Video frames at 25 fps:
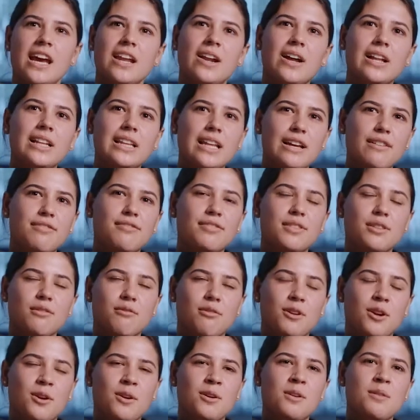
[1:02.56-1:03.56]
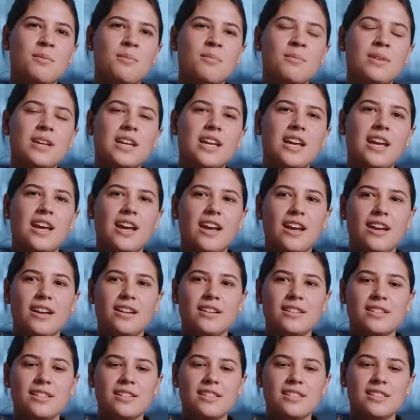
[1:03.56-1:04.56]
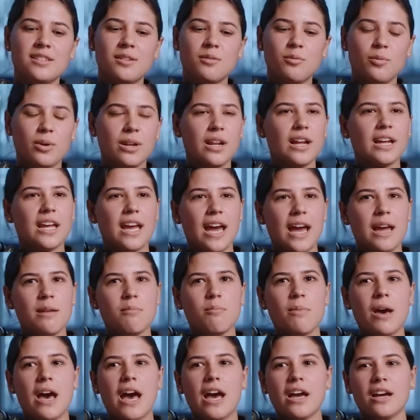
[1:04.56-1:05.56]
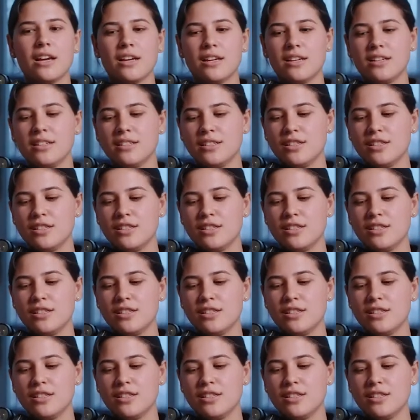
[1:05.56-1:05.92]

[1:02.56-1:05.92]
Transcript: and I left the room, and when I came back,